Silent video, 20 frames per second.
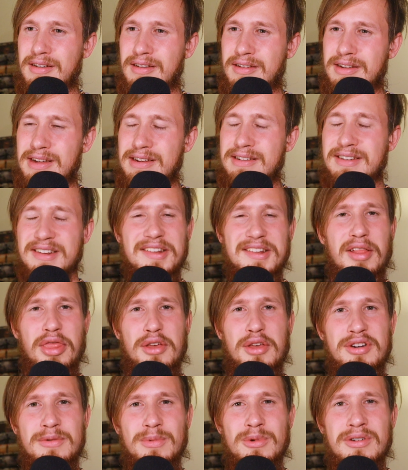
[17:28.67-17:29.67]
that's the
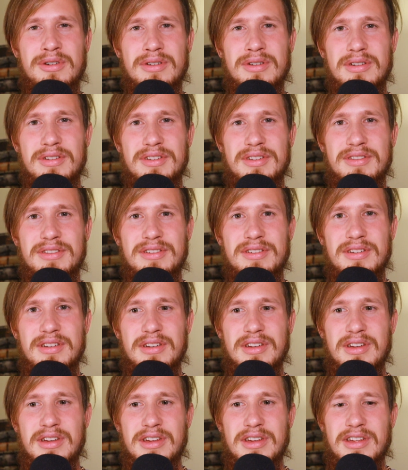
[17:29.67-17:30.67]
third word.
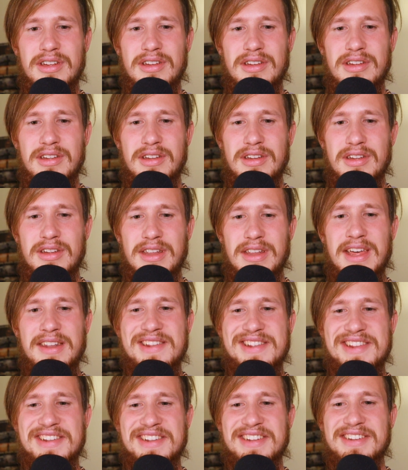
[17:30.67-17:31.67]
That's
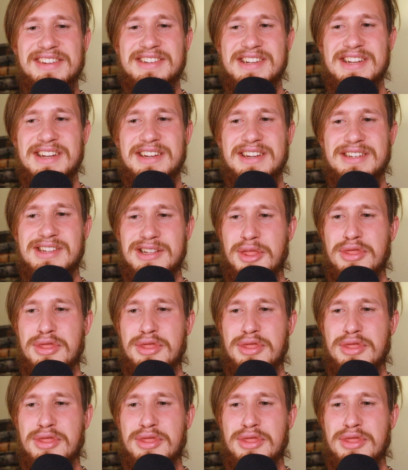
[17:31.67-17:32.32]
the